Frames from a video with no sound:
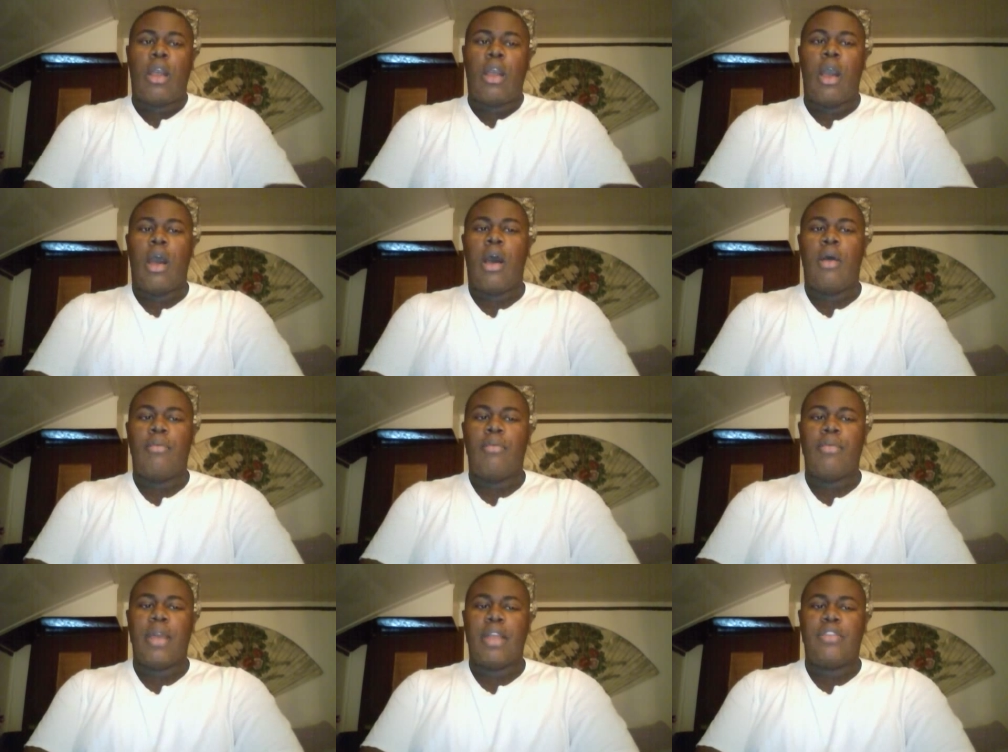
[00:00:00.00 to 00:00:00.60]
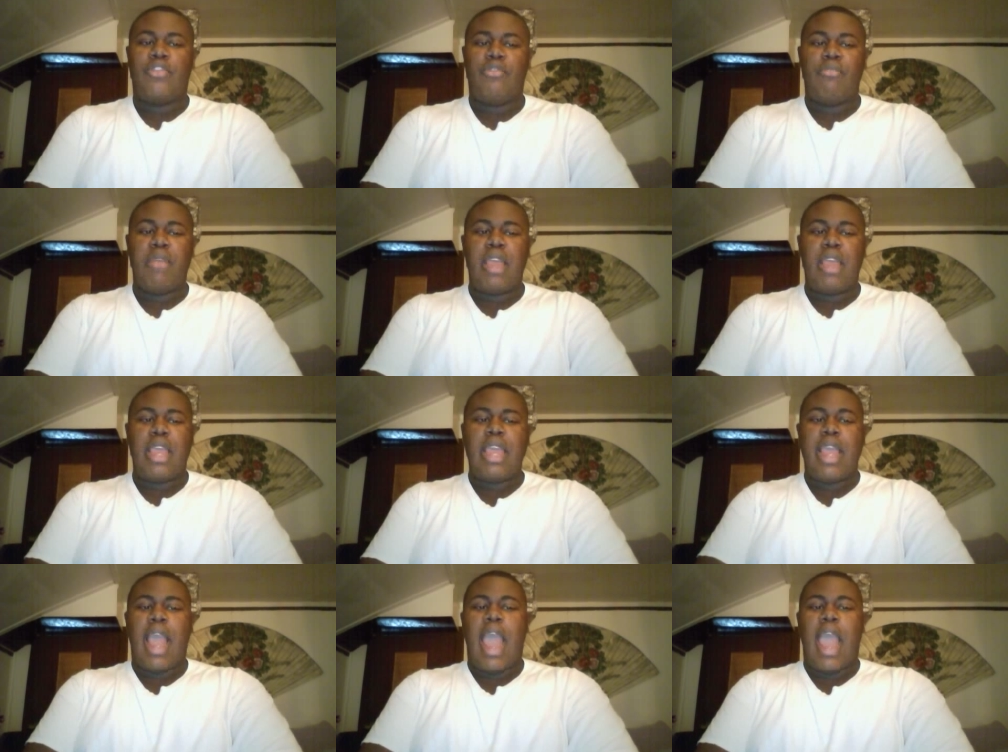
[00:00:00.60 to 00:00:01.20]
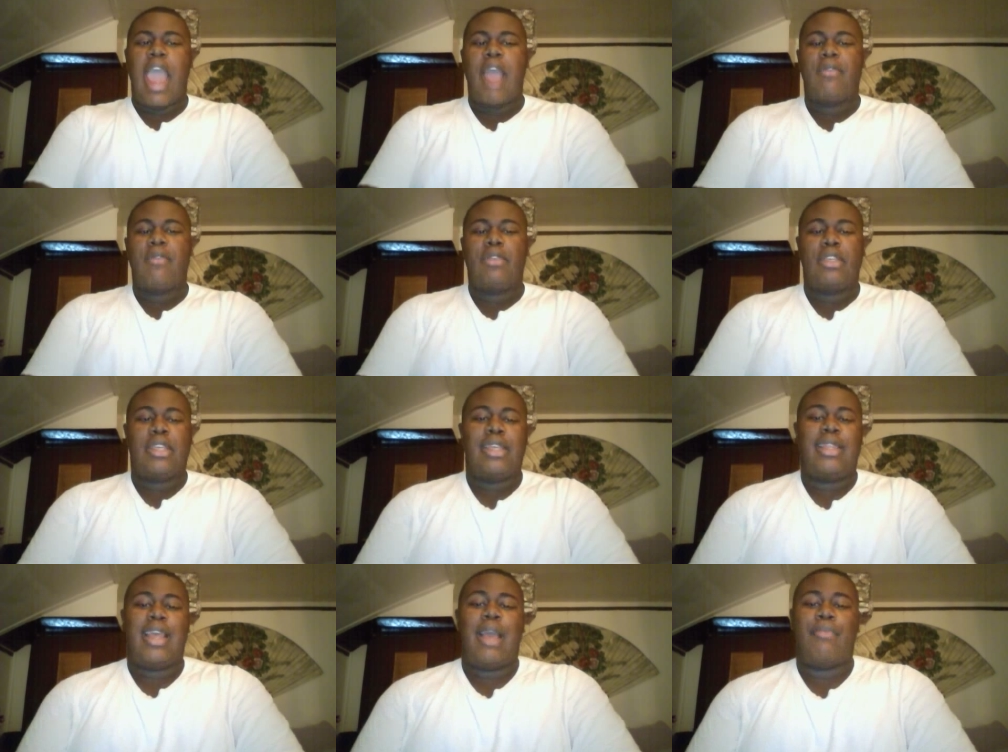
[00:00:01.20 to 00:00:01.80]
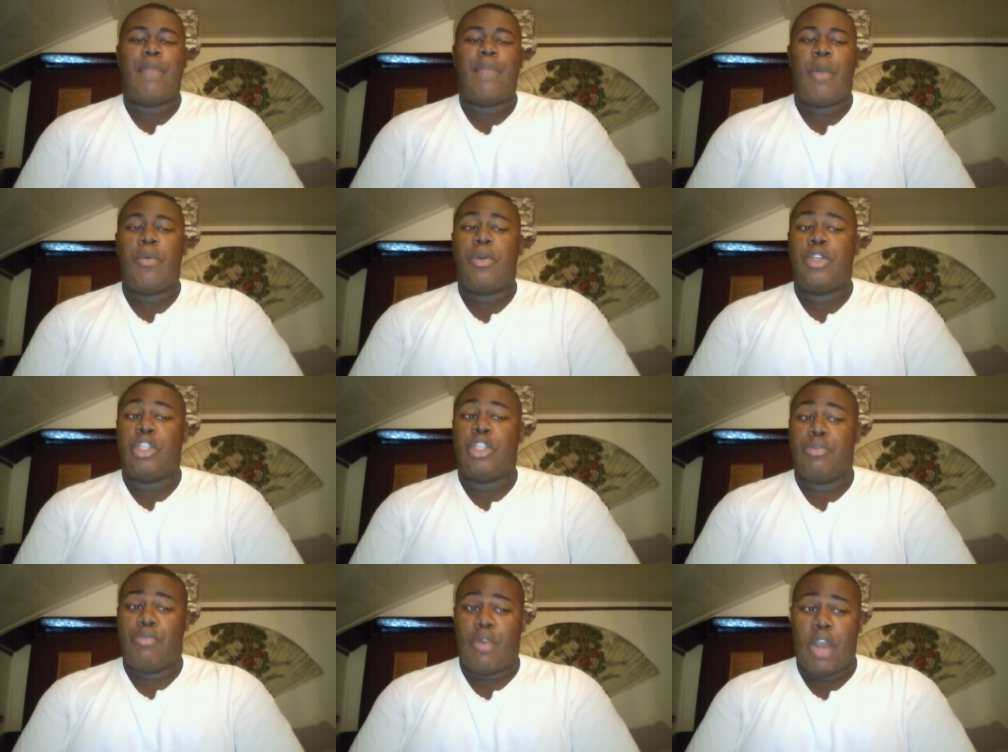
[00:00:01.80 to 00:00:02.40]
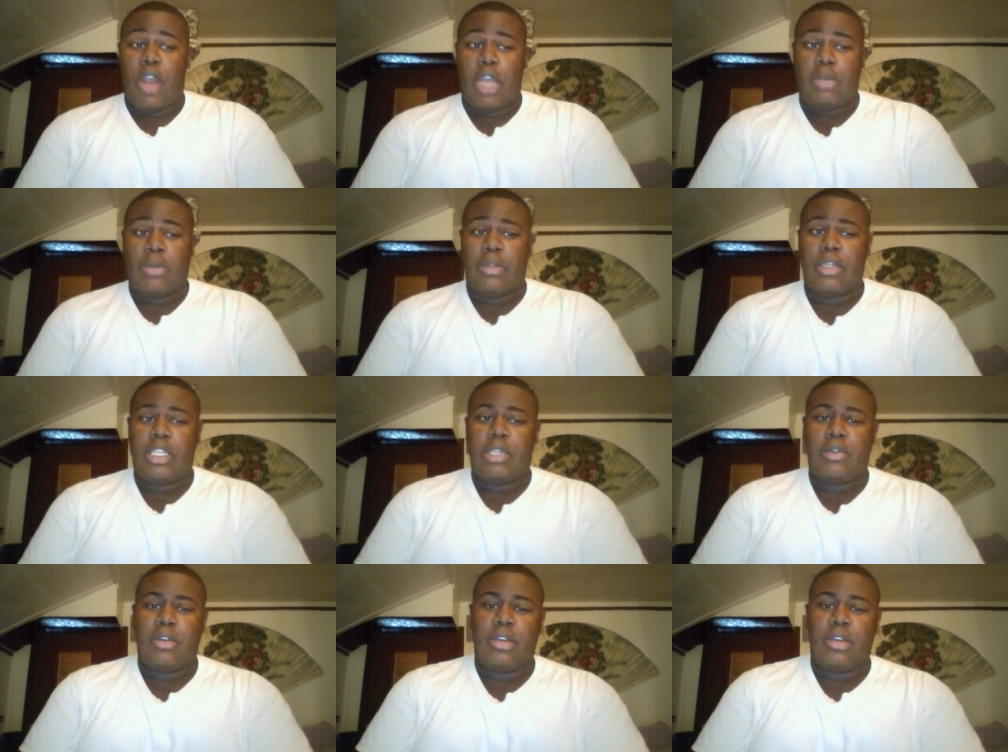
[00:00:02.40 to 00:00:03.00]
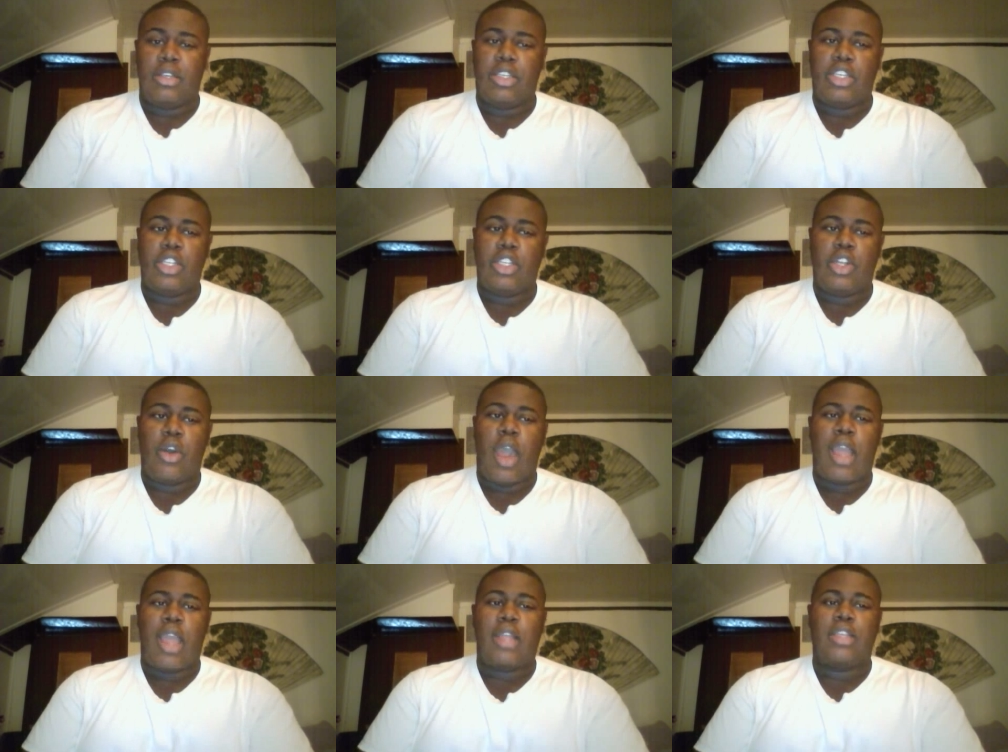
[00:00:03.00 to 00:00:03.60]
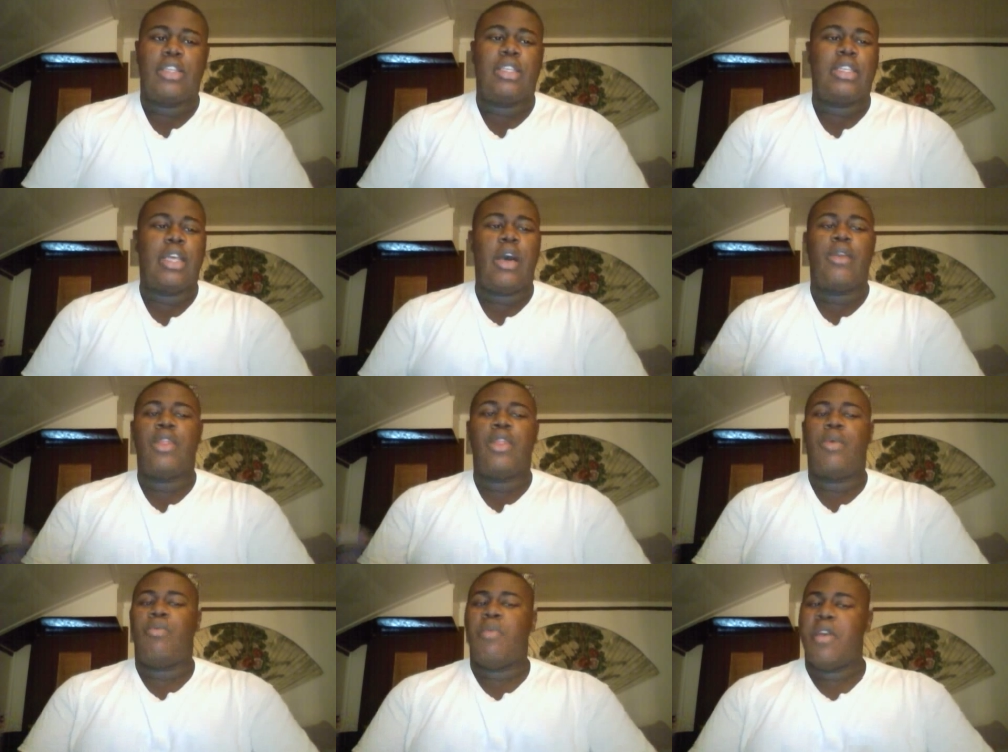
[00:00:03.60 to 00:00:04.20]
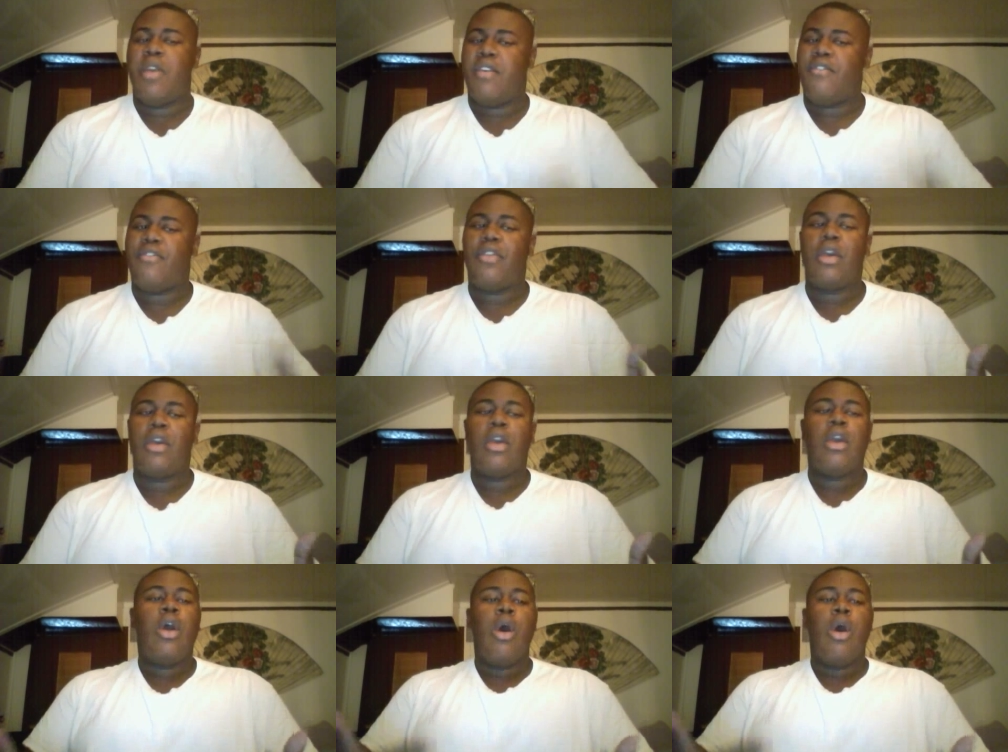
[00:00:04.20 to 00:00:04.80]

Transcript: And for me, I have to say that I'm not really surprised with this because, you know, I can just tell that with